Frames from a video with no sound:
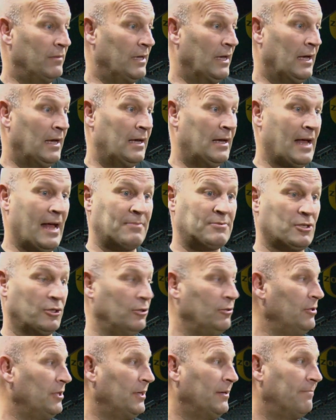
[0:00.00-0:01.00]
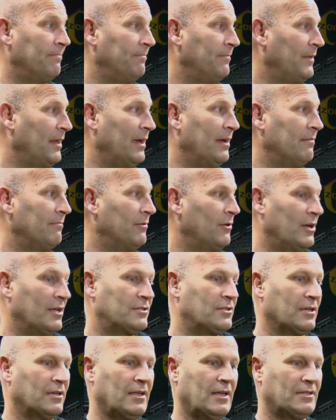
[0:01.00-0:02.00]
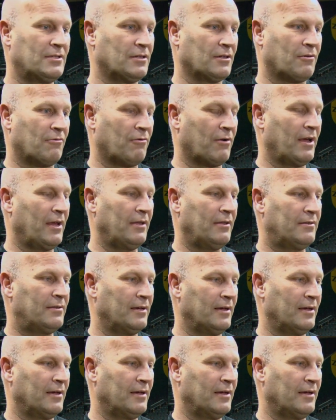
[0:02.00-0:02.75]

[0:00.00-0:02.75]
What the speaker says: Absolutely. Yeah, well, that's a great